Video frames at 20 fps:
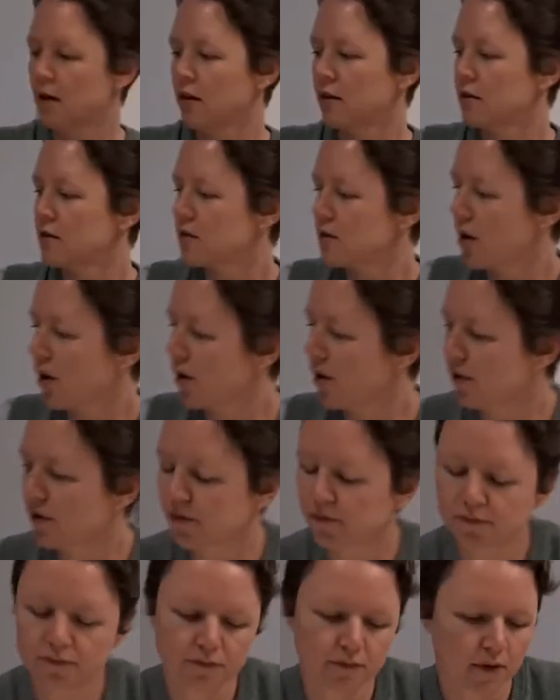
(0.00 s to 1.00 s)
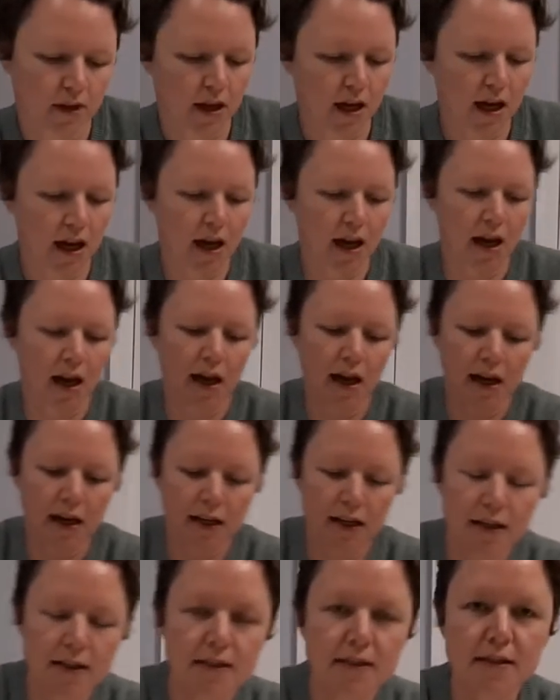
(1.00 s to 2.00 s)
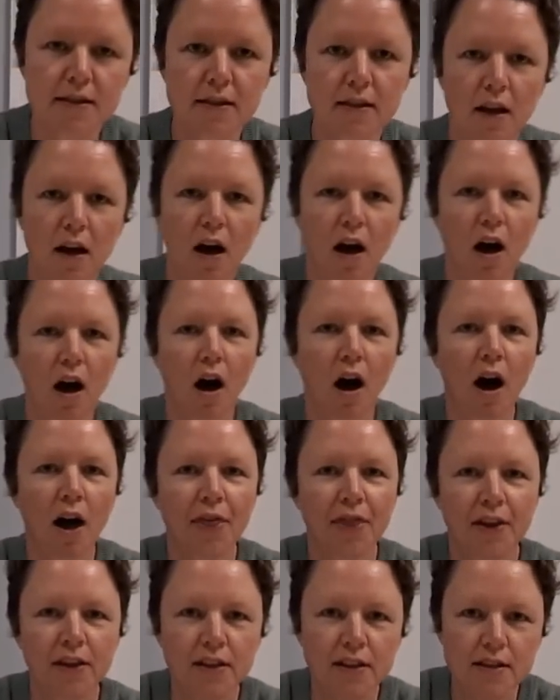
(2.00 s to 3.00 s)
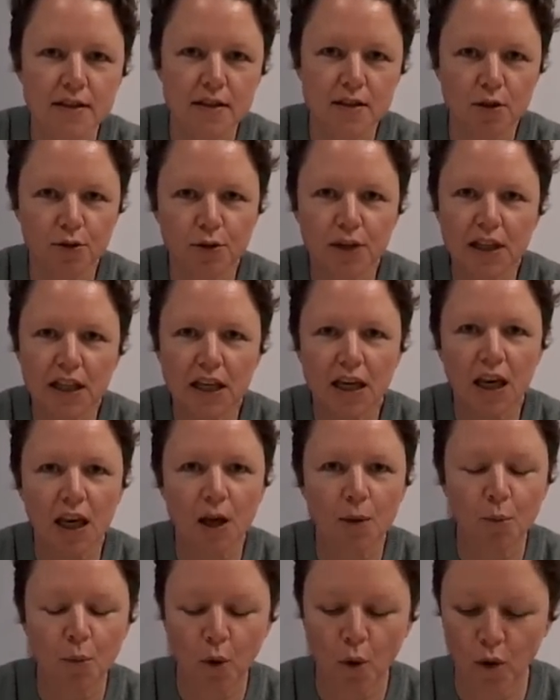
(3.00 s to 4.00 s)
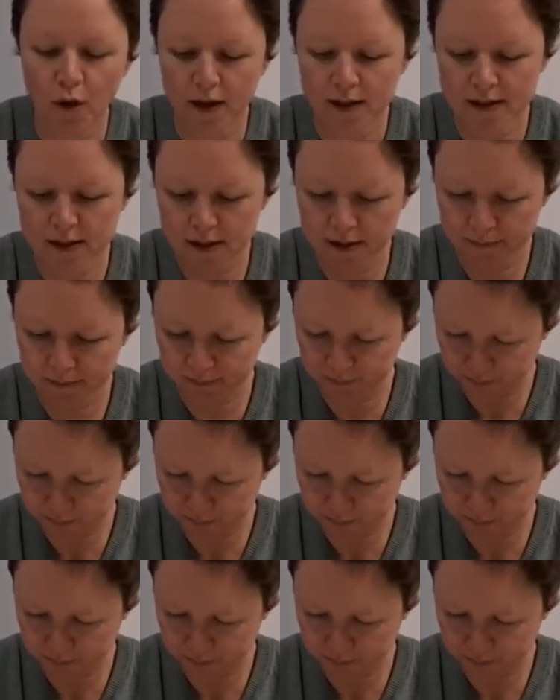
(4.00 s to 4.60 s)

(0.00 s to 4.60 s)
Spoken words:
So I think this is a really key point.